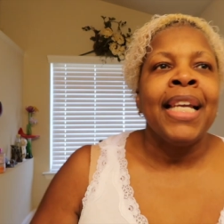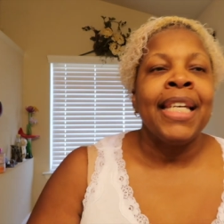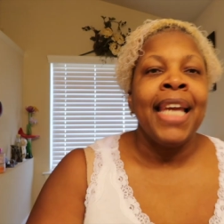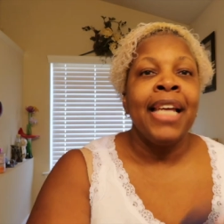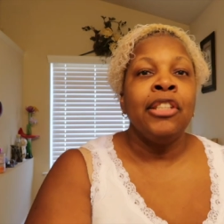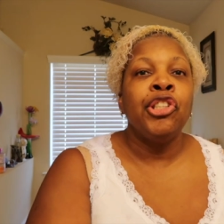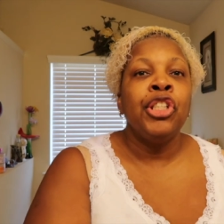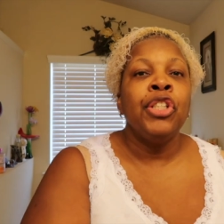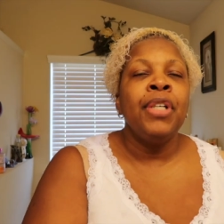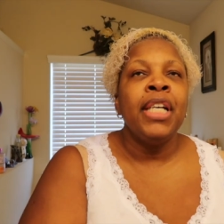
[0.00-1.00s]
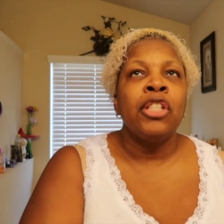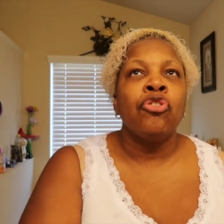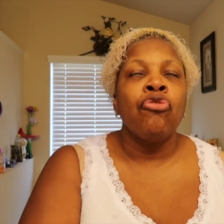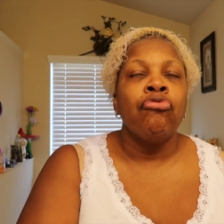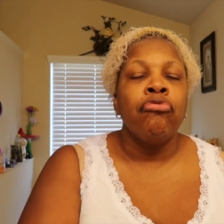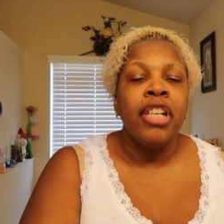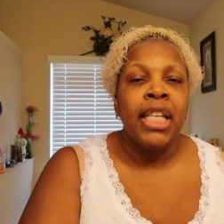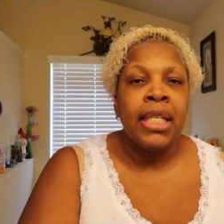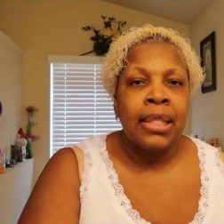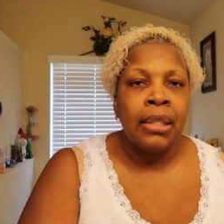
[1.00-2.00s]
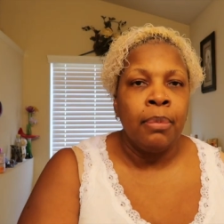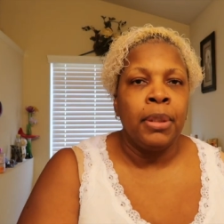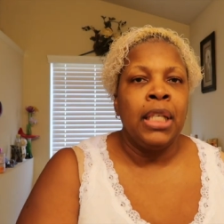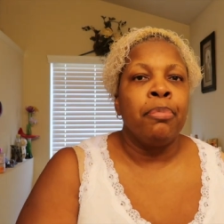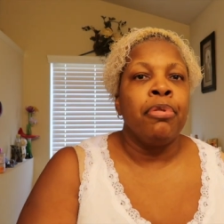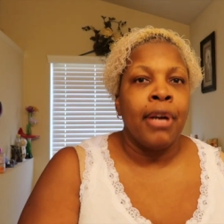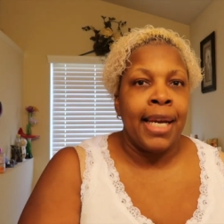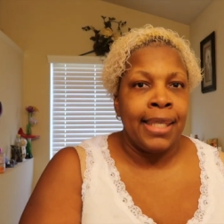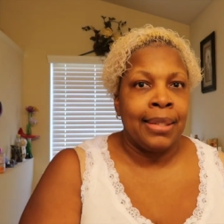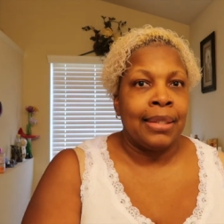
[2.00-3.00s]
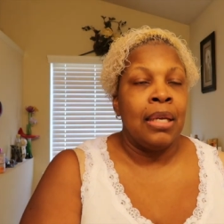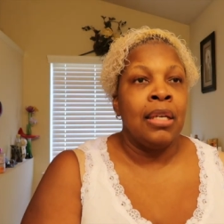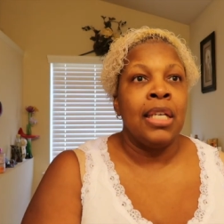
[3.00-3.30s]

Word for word: Cantu is reasonably priced.